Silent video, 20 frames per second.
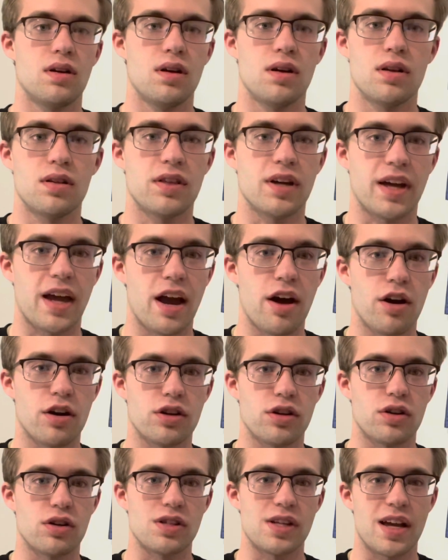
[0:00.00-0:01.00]
the
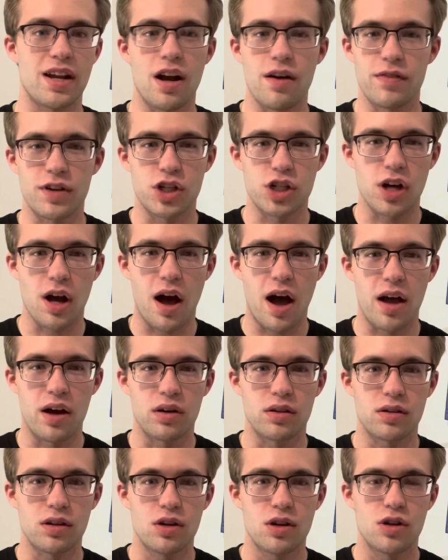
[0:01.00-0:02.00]
characters and of a
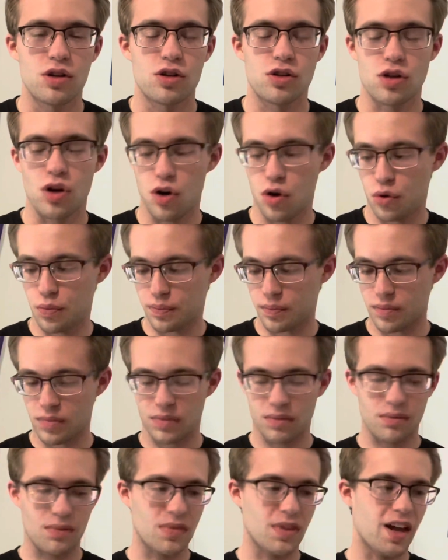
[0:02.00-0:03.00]
child. So
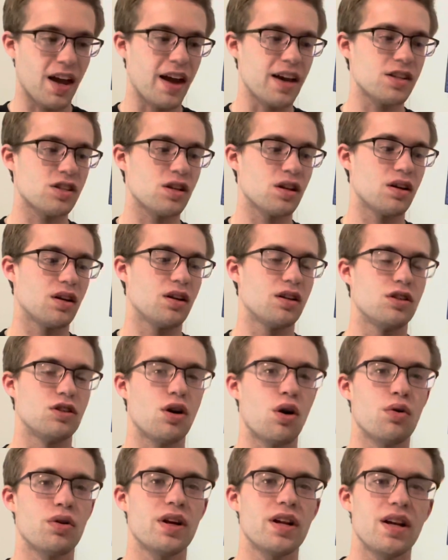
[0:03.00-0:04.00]
as
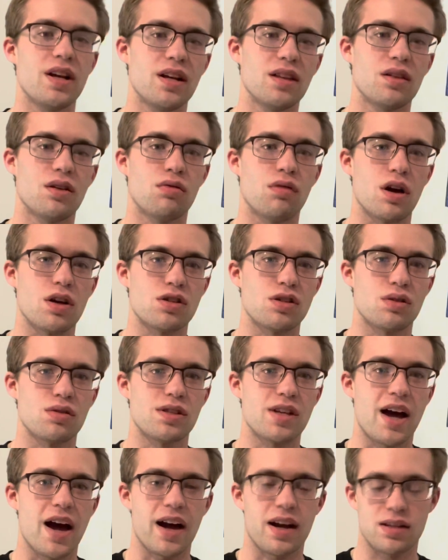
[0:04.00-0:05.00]
noted in the Russell
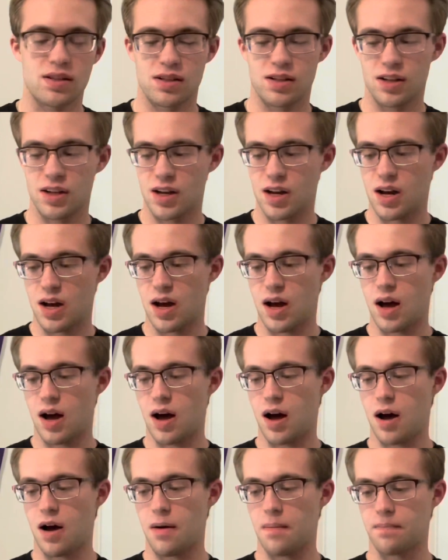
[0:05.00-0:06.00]
text,
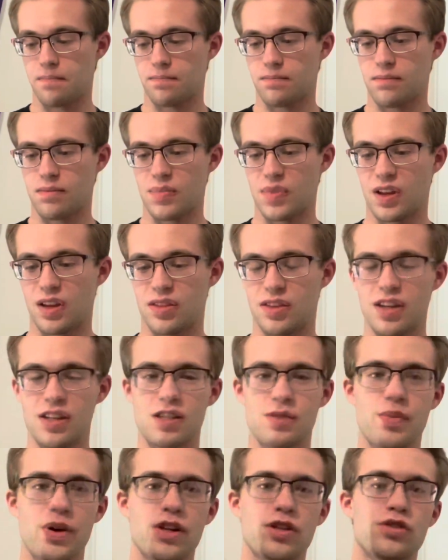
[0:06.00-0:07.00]
this
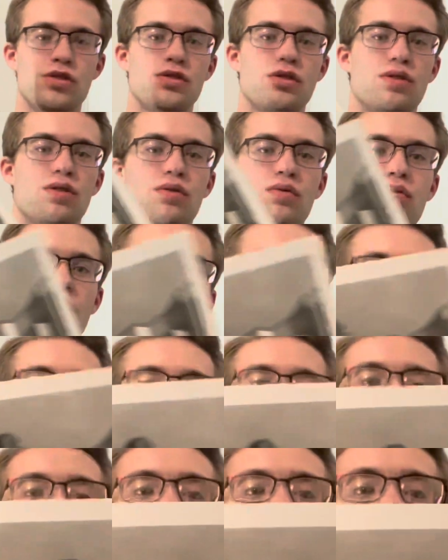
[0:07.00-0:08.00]
makes the reader
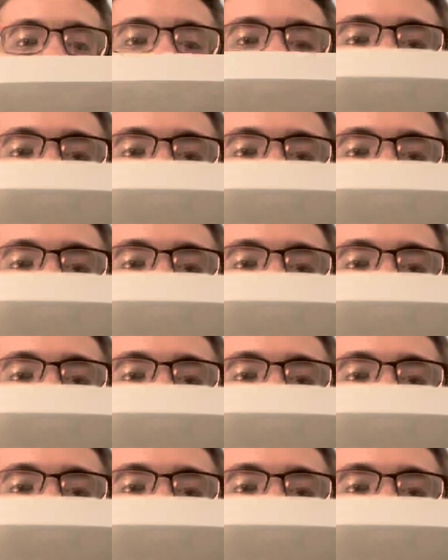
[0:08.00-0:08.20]
feel